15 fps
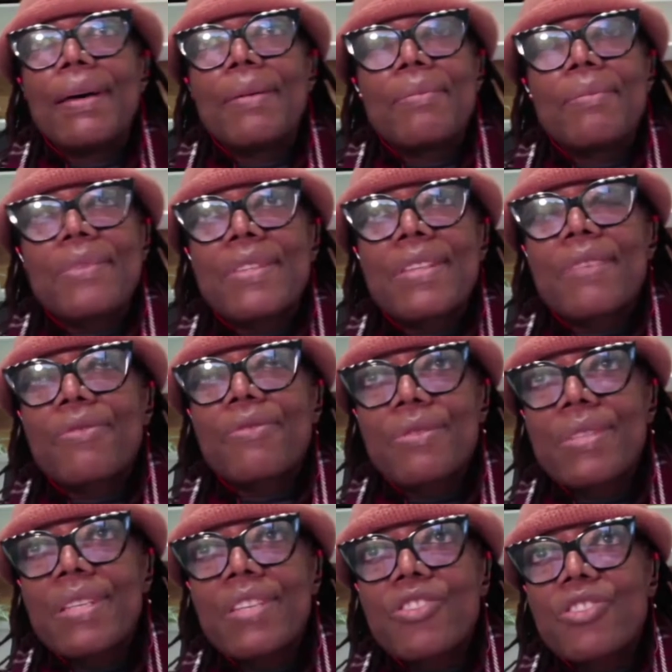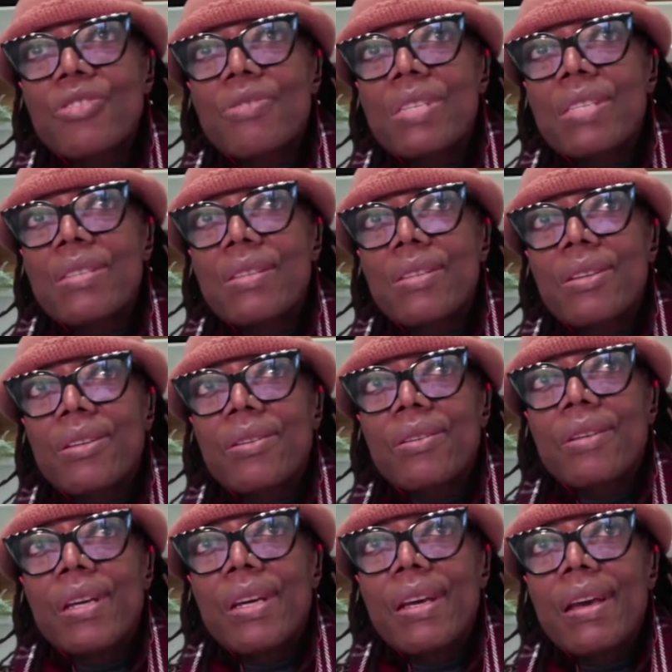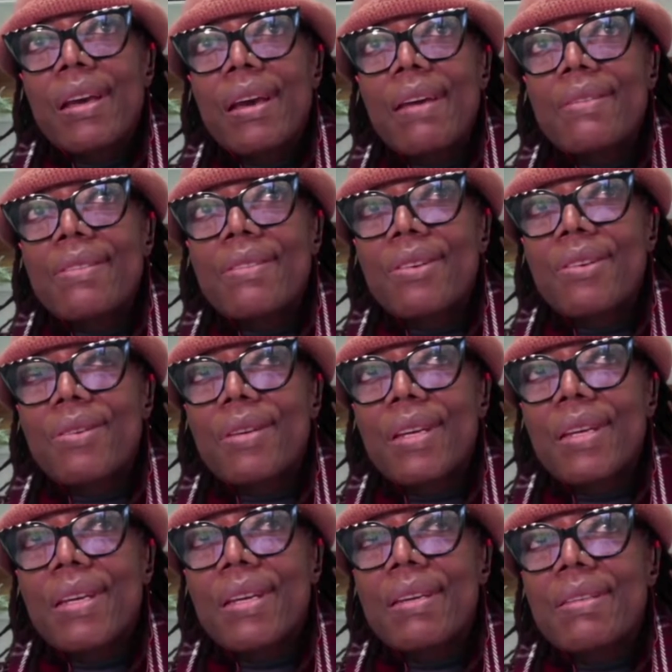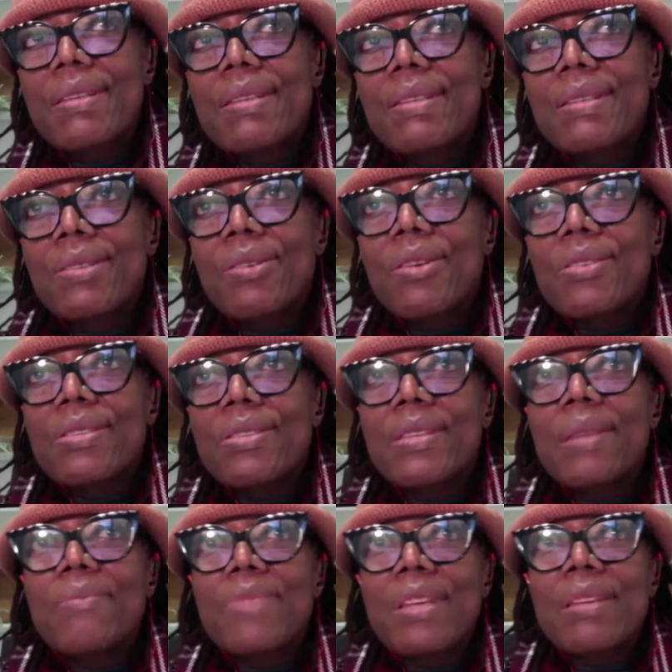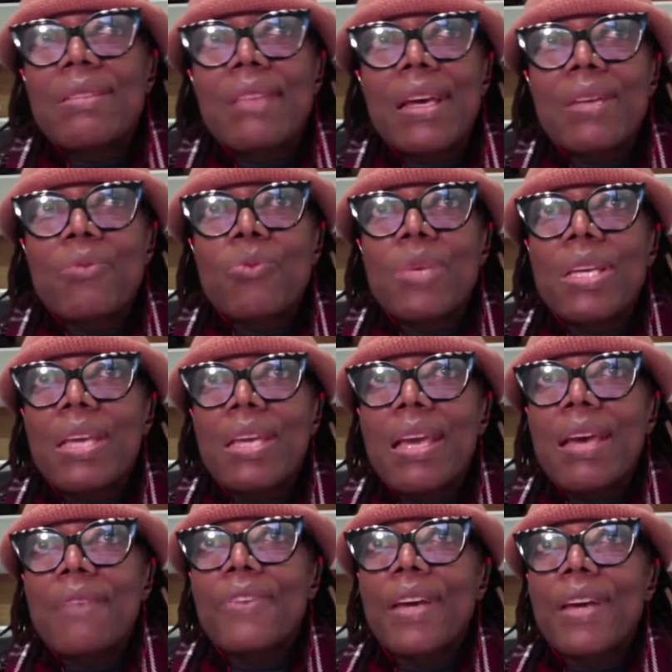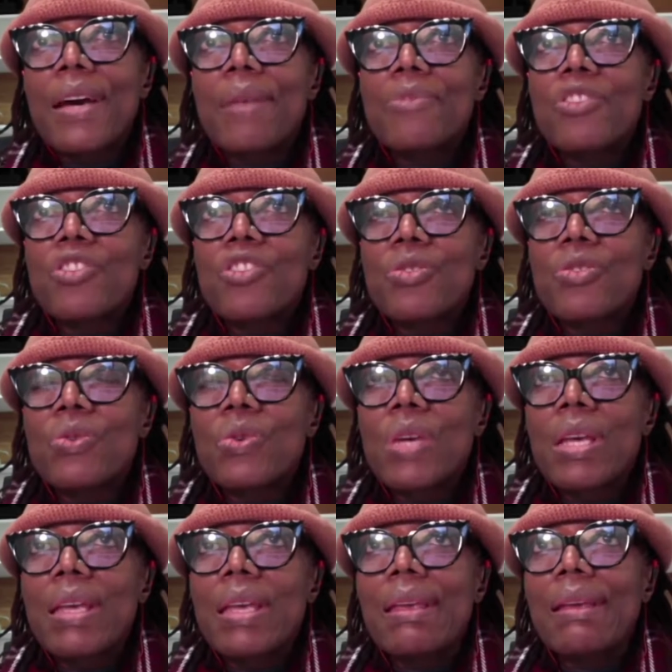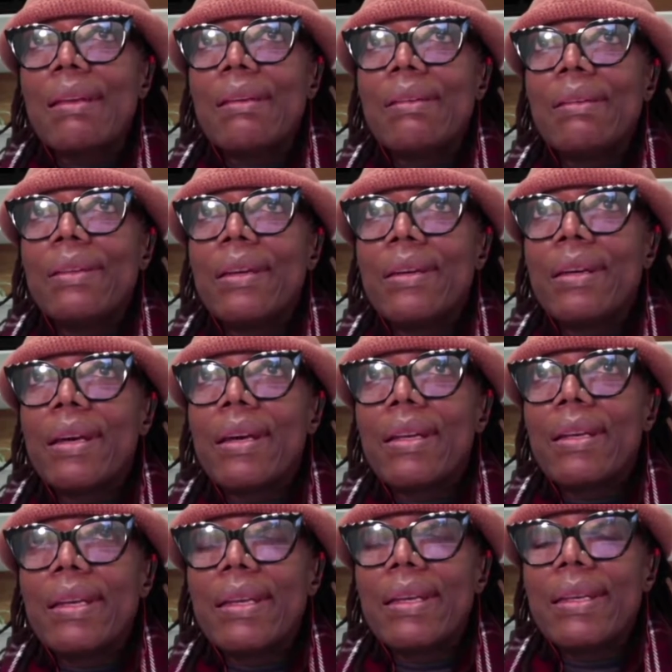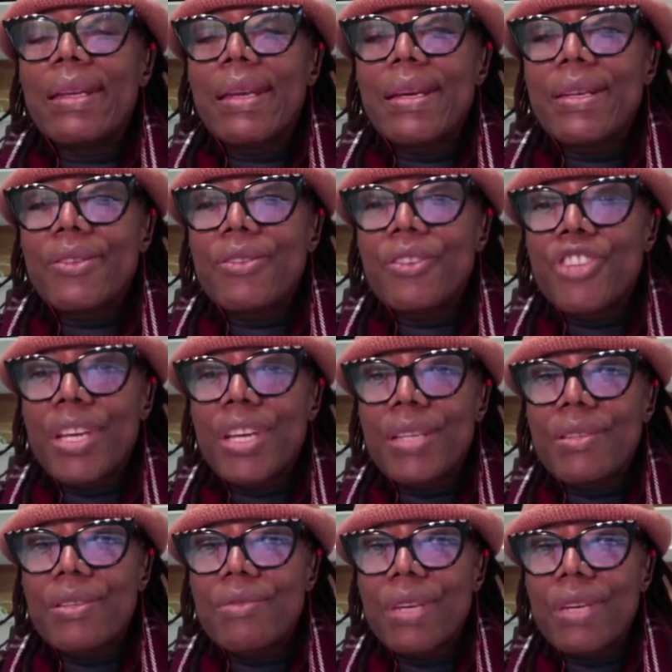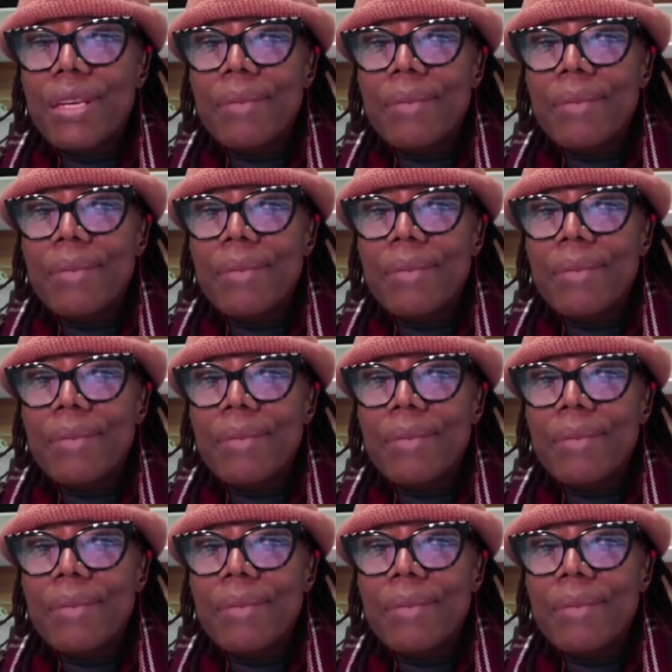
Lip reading: several centuries ago. And so it is not something that we have come to in a linear trajectory.